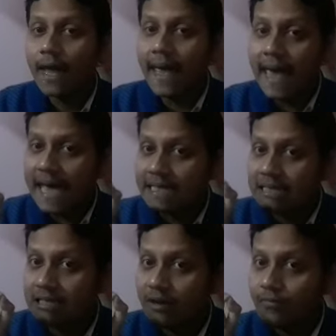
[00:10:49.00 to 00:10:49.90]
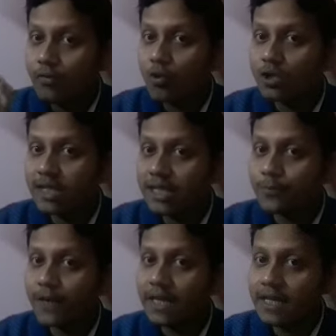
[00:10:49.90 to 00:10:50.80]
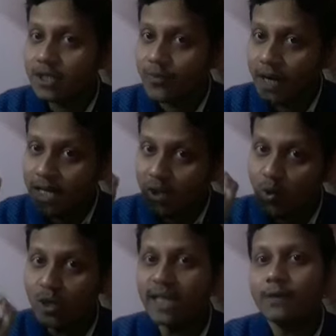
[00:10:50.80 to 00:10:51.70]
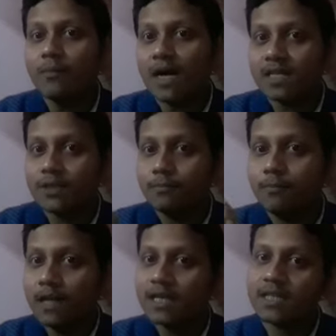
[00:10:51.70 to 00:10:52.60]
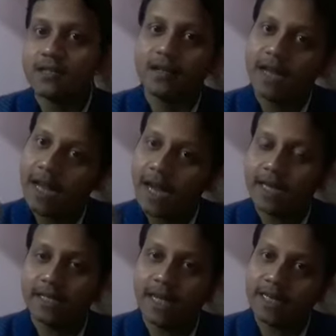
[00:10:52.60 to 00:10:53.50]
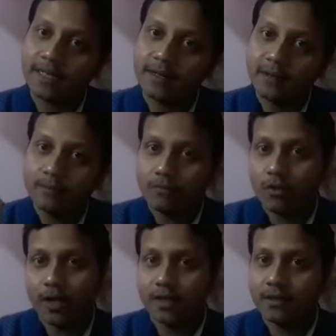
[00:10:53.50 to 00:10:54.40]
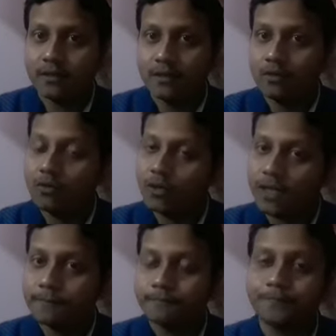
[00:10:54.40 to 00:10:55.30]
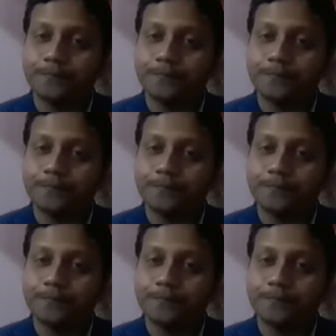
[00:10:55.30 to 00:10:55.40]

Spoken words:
as the force experienced by unit mass placed at that point. Okay,